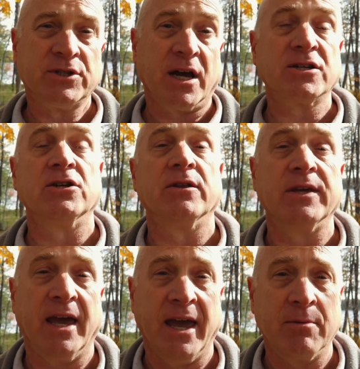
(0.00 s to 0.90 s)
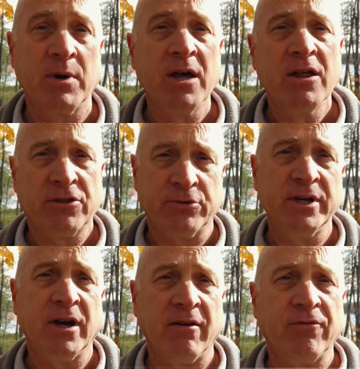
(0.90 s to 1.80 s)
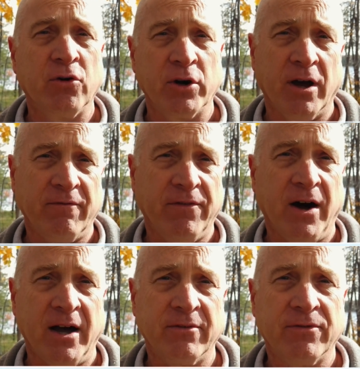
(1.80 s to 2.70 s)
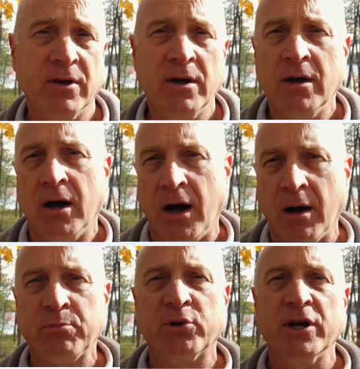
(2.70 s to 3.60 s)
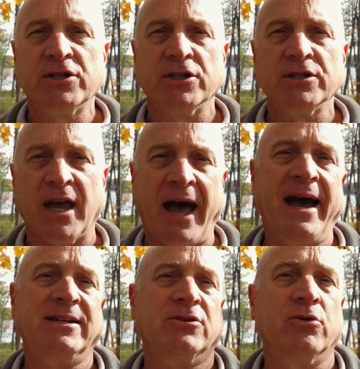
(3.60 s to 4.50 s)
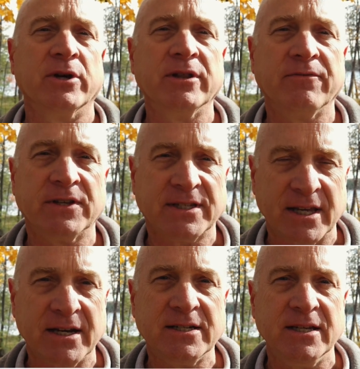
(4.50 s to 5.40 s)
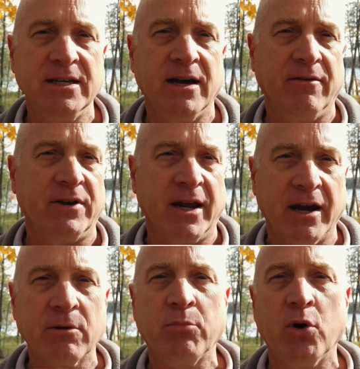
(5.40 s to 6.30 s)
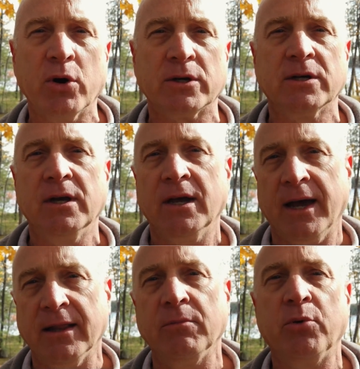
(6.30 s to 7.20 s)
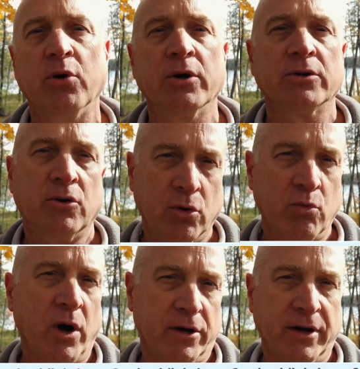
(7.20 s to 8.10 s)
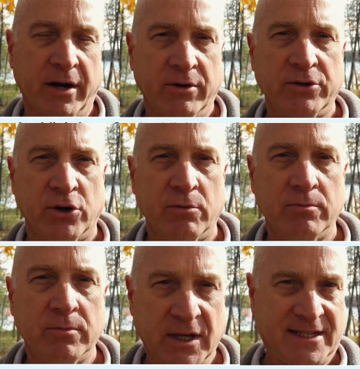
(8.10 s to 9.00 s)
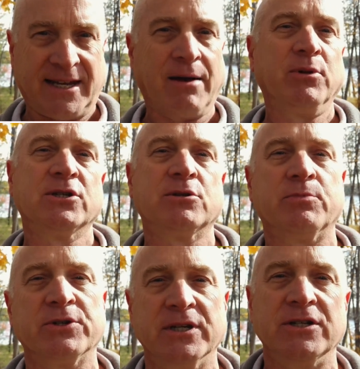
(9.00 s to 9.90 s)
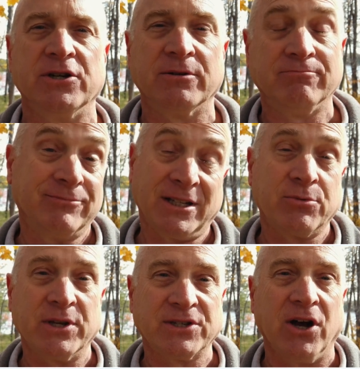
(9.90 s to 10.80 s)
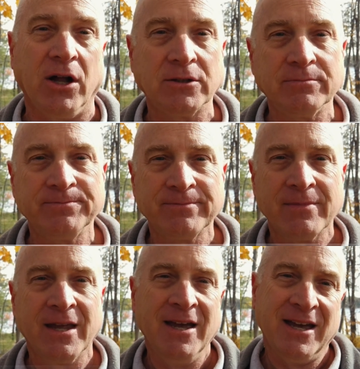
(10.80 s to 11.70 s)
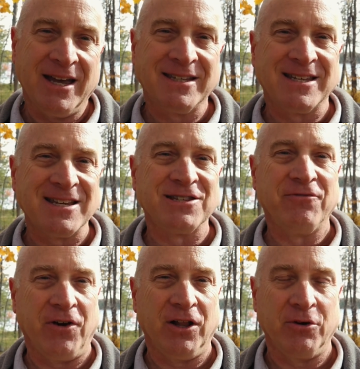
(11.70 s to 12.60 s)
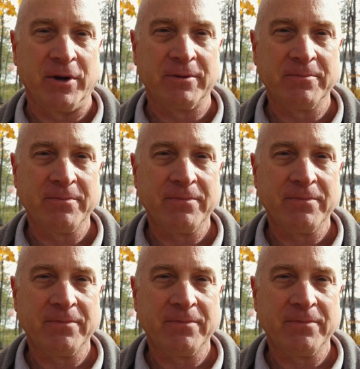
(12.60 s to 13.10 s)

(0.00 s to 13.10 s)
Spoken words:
section of the AIM, 3.4.5, operations at or in the vicinity of an airport, heliport, or water aerodrome, established procedure. That's what it's called. It says the following.